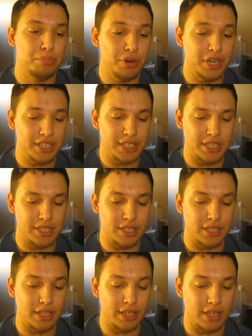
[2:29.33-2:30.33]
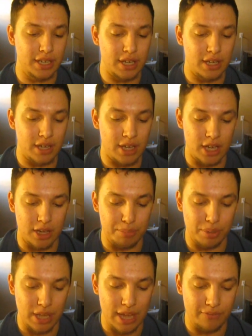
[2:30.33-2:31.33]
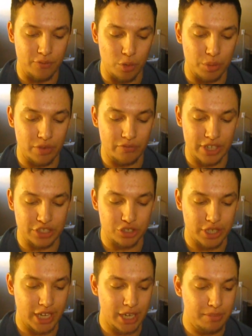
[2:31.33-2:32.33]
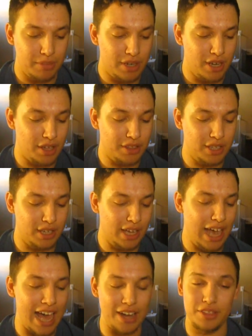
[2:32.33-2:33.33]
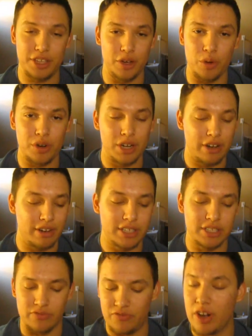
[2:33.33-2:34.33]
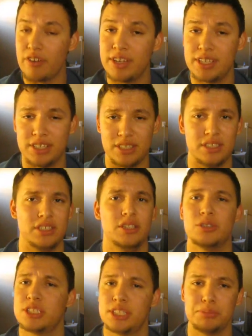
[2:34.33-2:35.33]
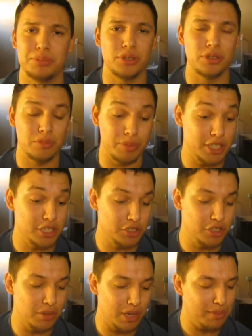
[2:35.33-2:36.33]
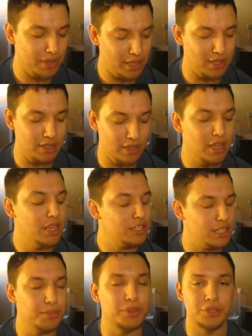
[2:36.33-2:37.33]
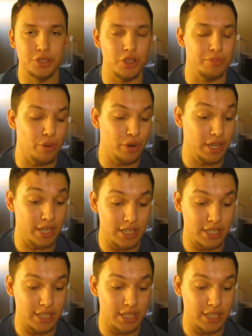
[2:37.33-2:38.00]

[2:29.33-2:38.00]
Pretty decent platformer adventure game. Nothing out of the ordinary. It's very, simple, but it's simple to the point.